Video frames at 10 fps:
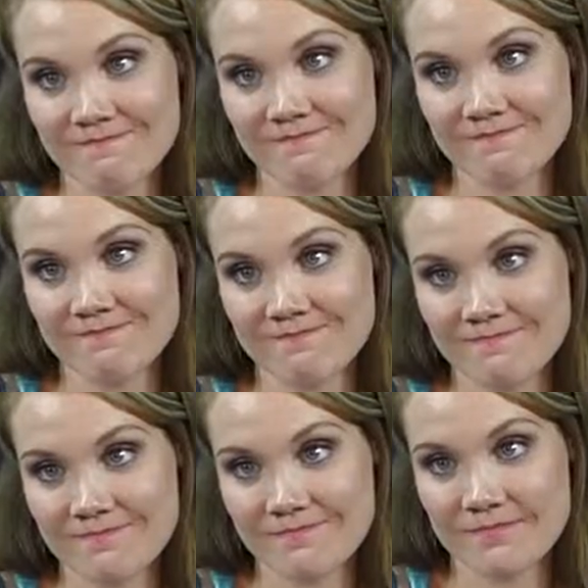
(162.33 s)

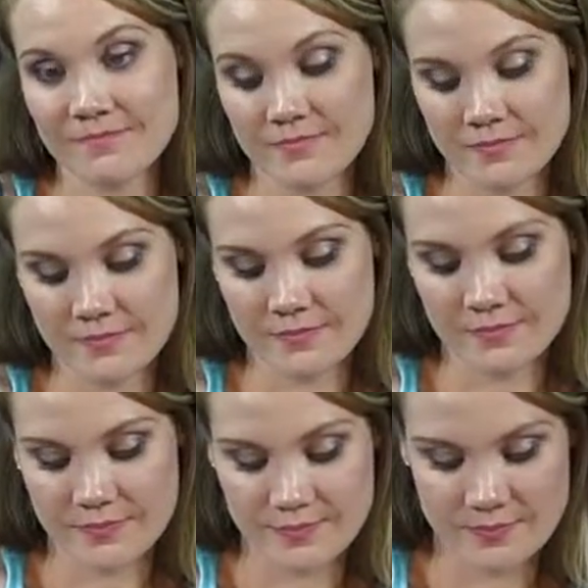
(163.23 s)

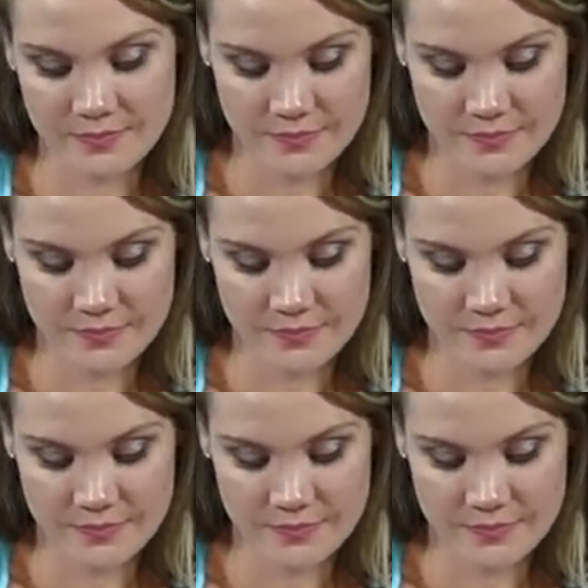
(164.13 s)
(silent)